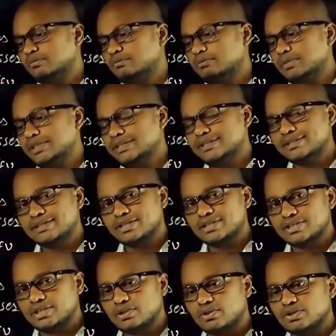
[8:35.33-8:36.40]
B is
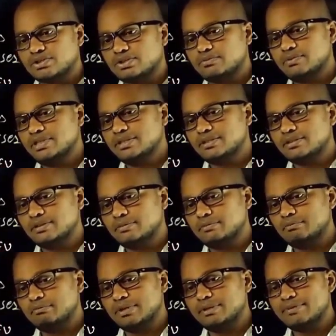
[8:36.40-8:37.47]
considered constant, means
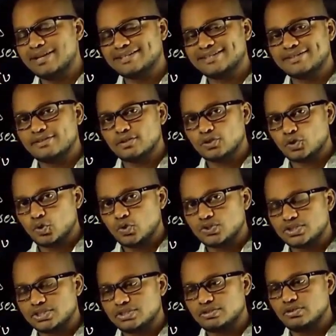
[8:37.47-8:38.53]
B max is also
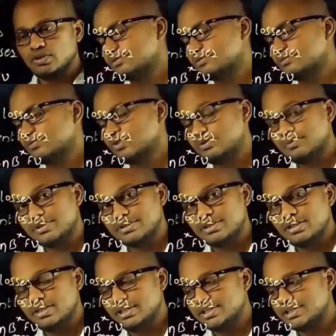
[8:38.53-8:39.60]
constant, which means
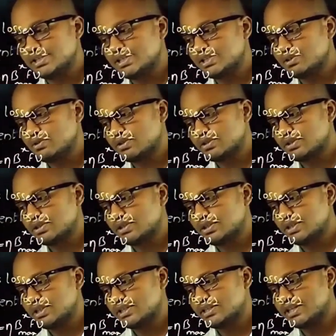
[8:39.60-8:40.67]
that hysteresis losses
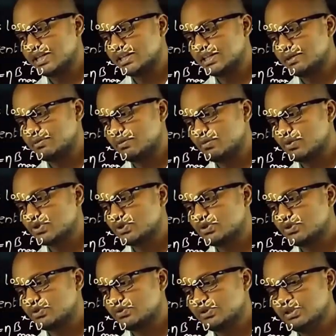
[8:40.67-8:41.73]
is directly proportional
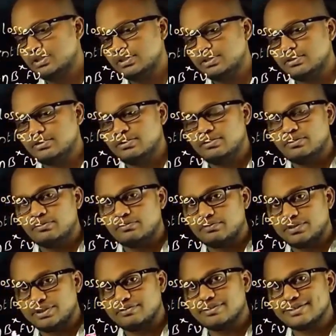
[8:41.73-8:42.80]
to the
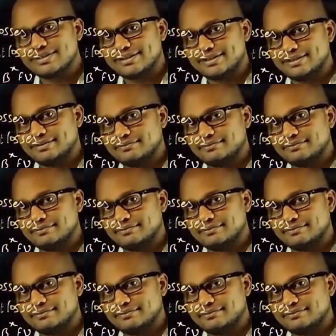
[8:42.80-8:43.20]
frequency.